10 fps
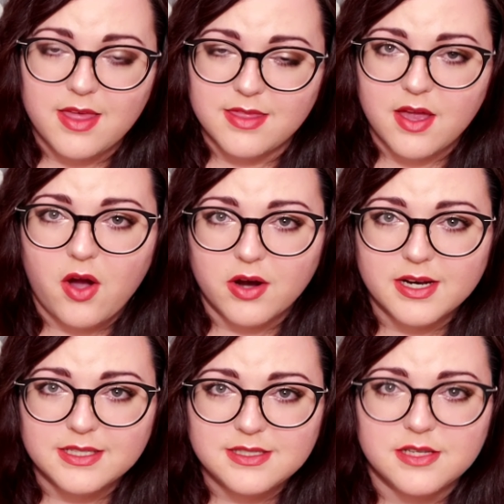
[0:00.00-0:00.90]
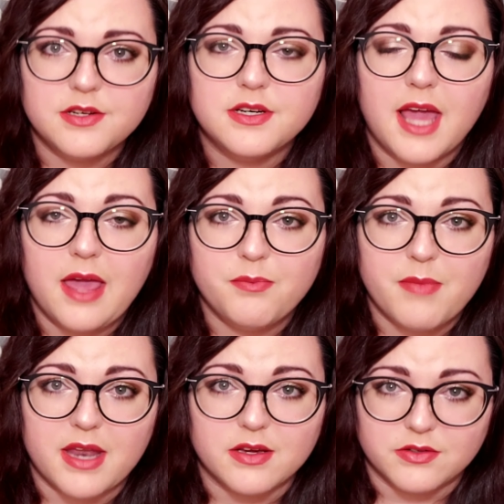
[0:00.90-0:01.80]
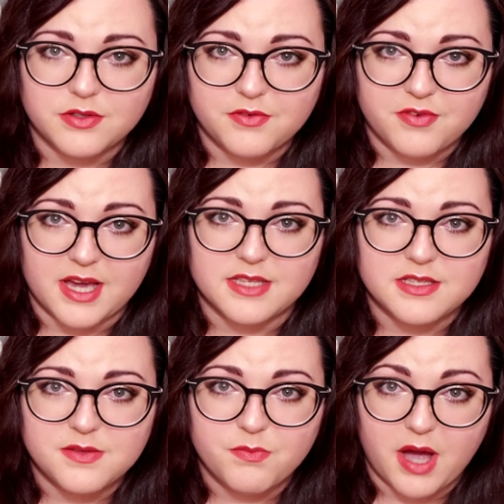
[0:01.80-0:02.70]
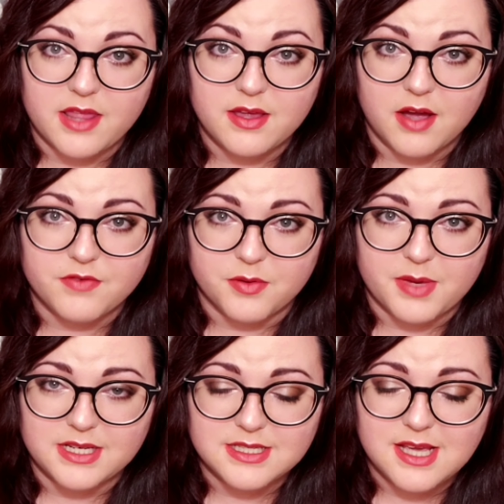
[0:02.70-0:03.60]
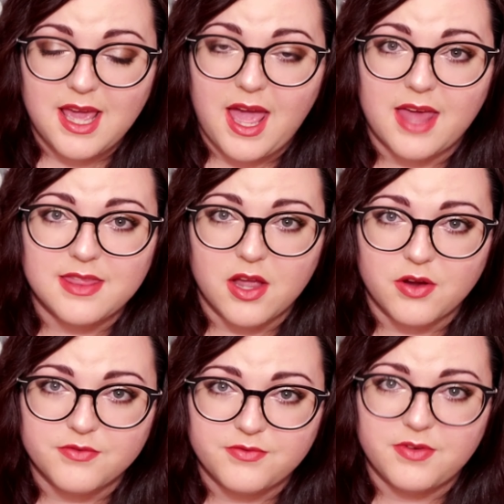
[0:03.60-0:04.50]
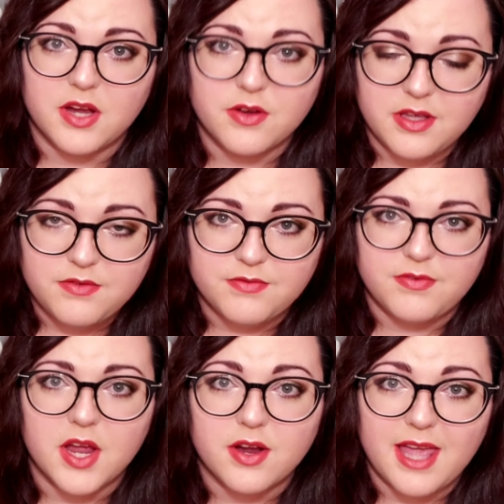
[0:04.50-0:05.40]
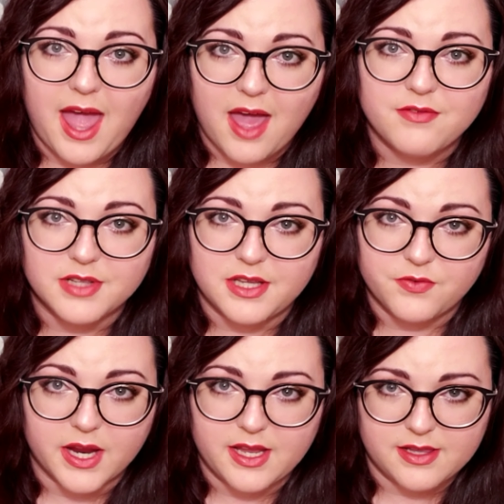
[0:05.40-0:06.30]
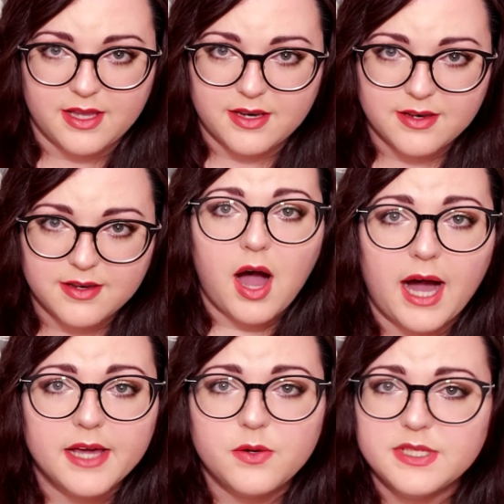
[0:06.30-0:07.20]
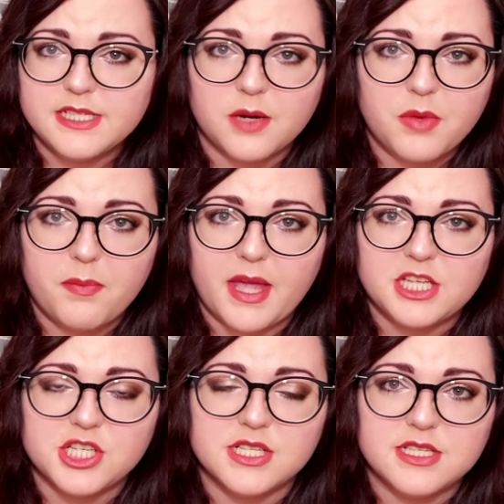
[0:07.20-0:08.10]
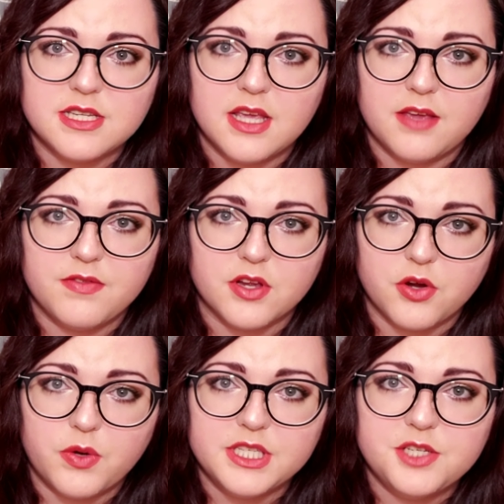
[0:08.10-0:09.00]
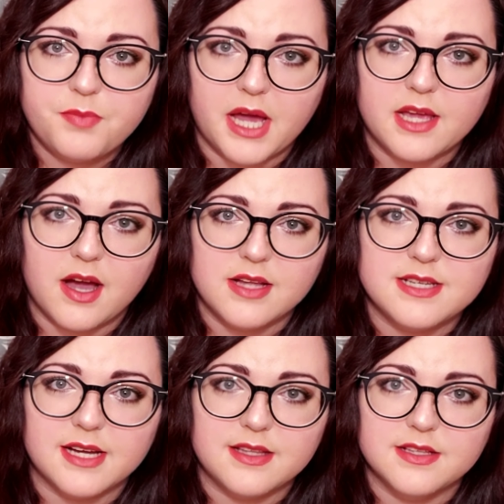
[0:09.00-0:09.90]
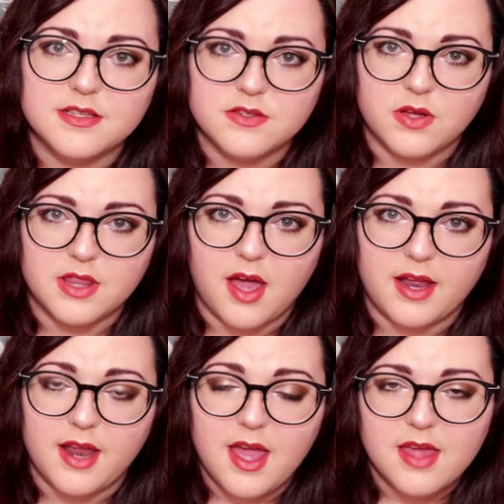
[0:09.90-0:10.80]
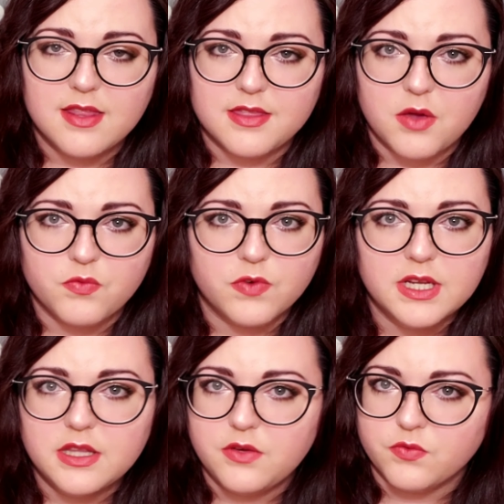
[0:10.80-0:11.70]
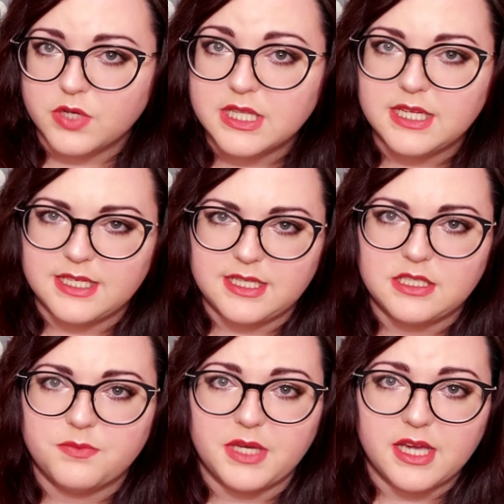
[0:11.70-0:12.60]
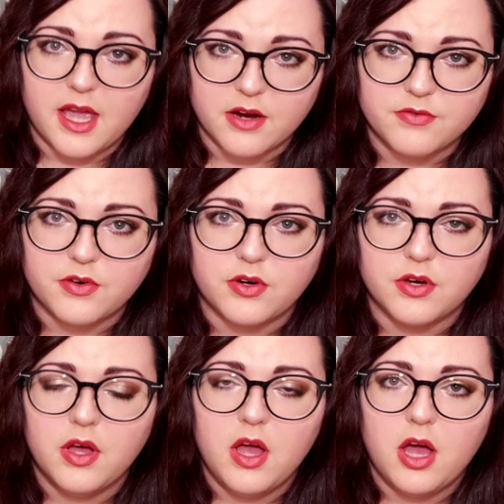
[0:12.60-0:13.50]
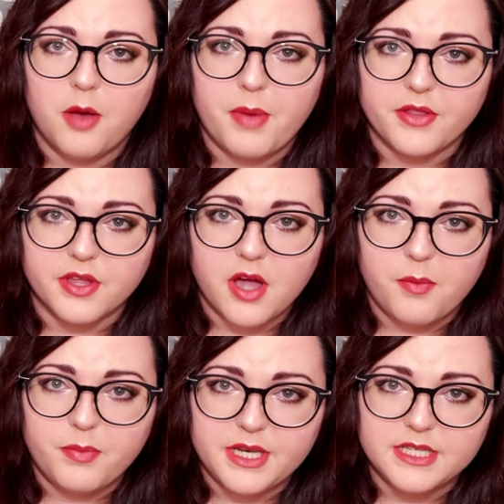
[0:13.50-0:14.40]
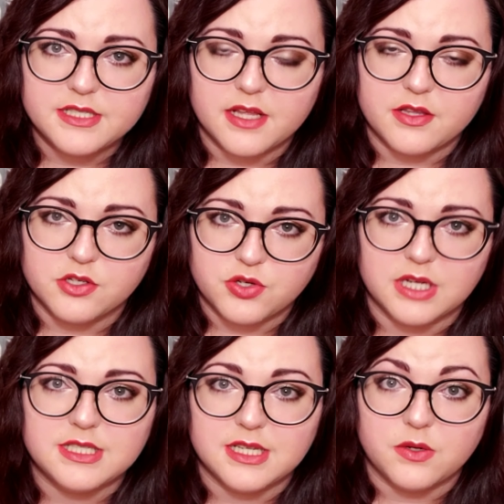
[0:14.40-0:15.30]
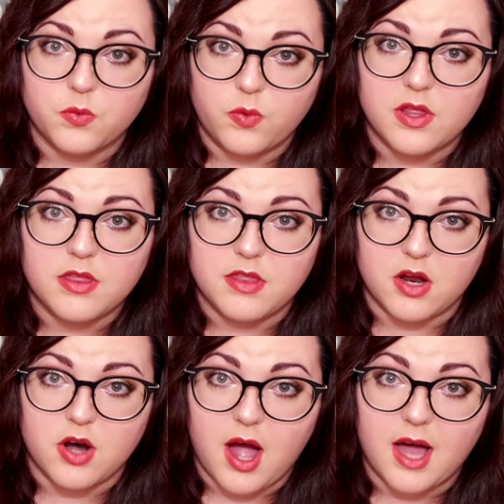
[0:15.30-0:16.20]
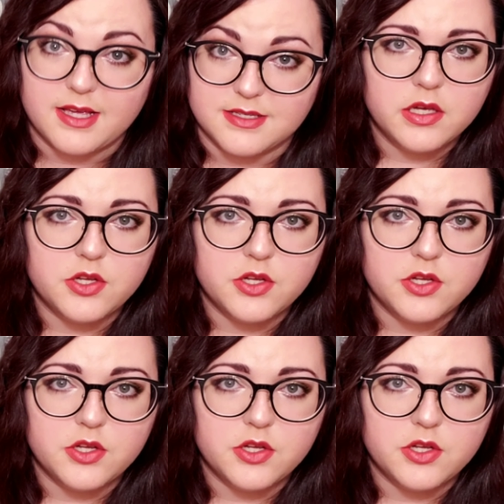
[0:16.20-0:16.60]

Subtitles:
They are considered a medical device by the government, and they are very, very heavily regulated. I always tell my patients, if they're going to buy contact lenses online, that they really, really need to be careful about the companies that they're trusting with their eyes.